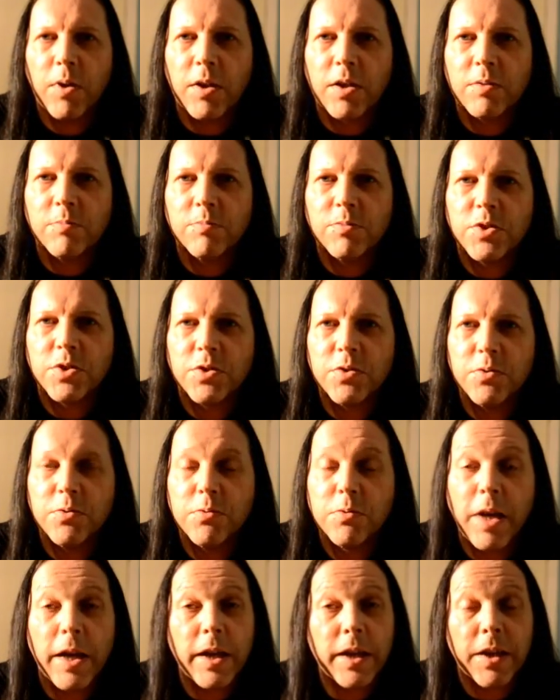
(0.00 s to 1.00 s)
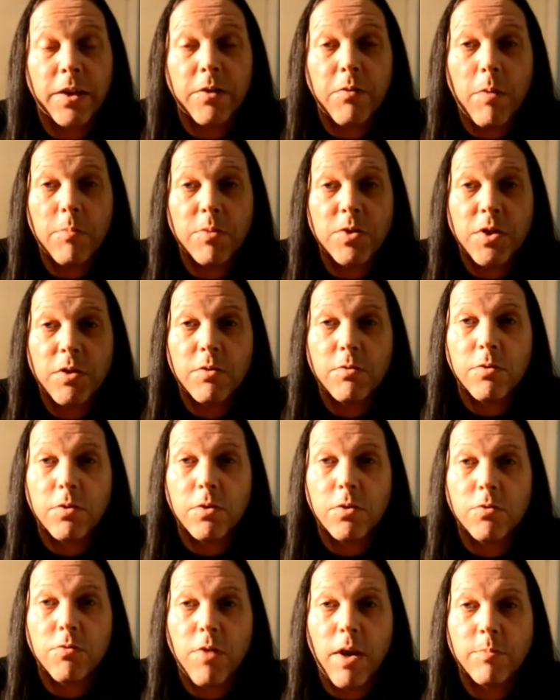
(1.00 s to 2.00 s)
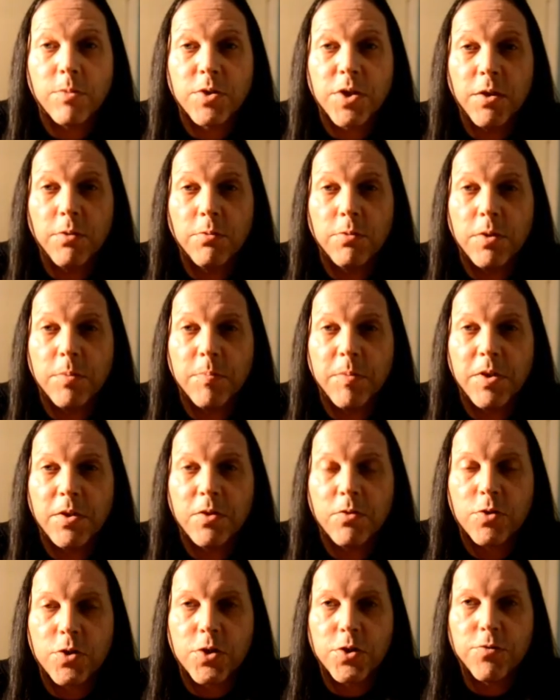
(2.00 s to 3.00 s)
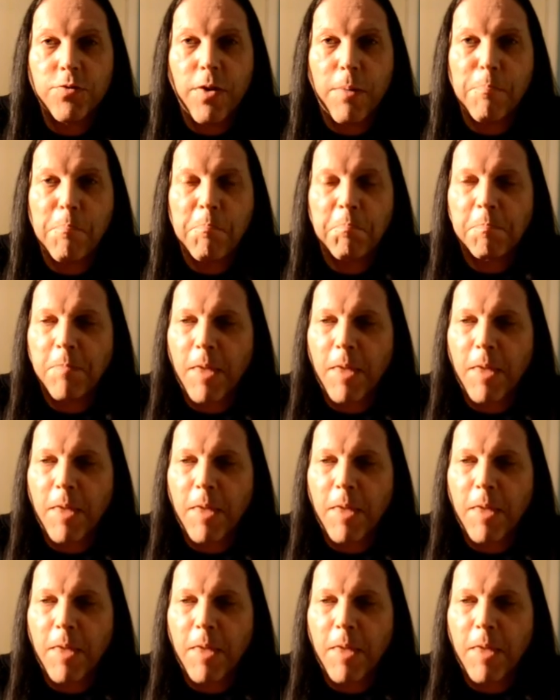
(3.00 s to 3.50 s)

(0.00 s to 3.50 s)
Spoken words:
welcome to yet another episode of the Goodrum Show with me, Chris Goodrum.